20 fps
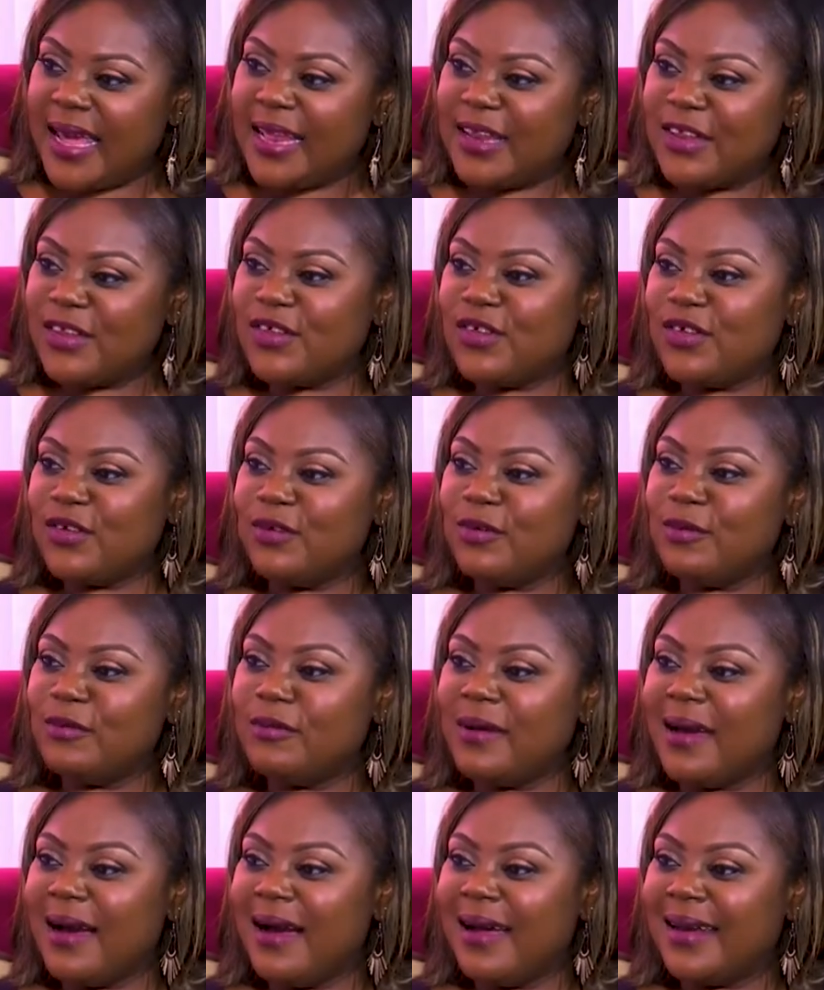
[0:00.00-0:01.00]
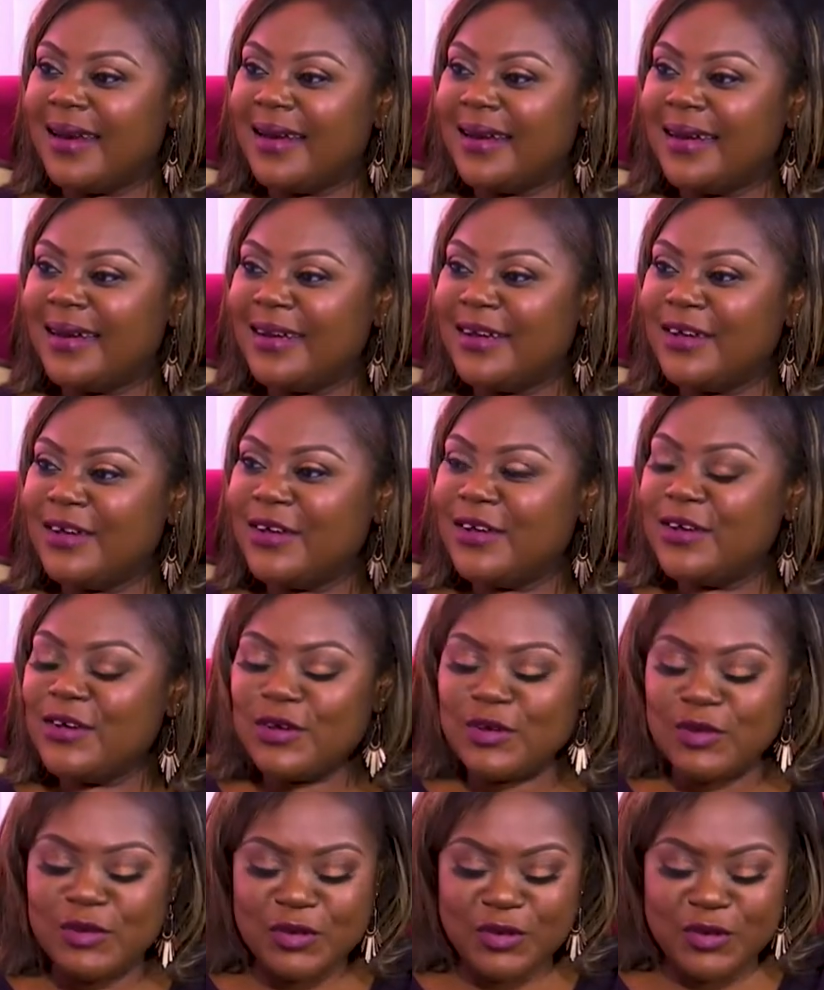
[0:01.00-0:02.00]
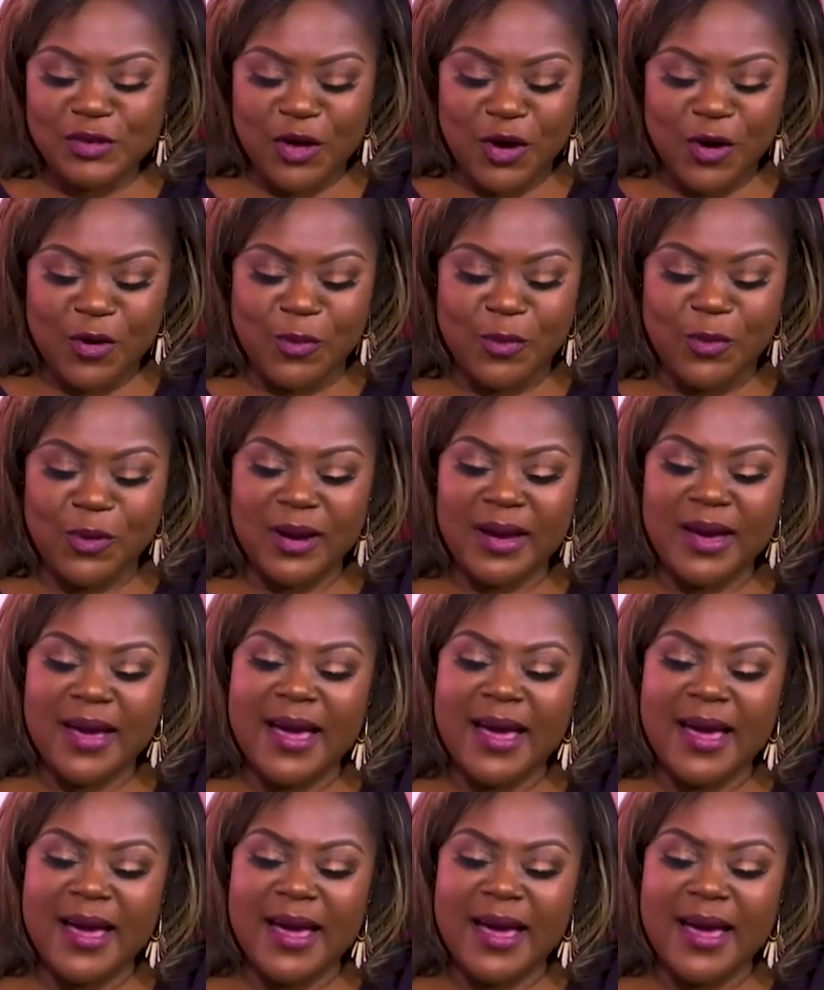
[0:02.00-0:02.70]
into Ghana. So,